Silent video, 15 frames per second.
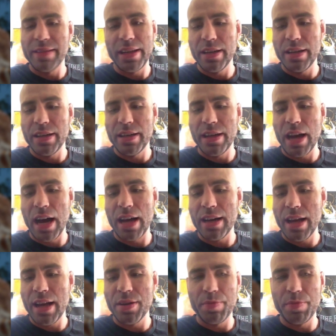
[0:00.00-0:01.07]
That did not
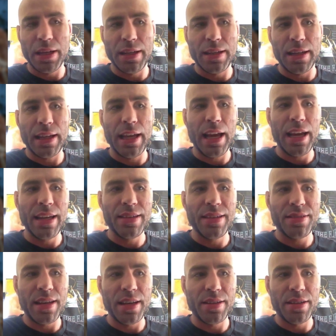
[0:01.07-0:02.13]
end up being the
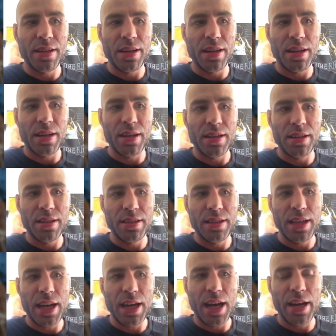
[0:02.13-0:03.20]
case, and
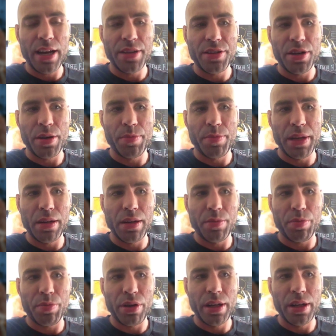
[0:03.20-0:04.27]
yeah, it ended up being
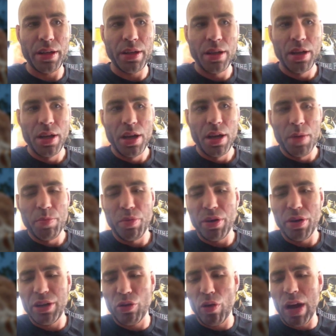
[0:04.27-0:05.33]
a pretty
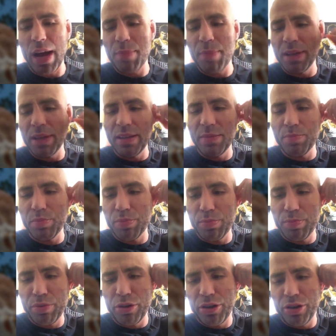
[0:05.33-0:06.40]
crappy
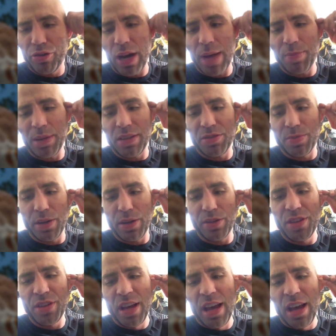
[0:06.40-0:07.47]

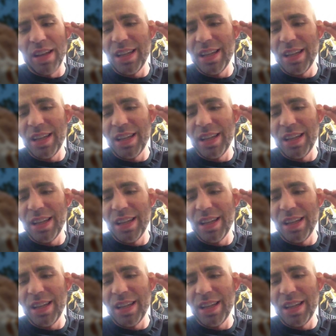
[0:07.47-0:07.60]
experience.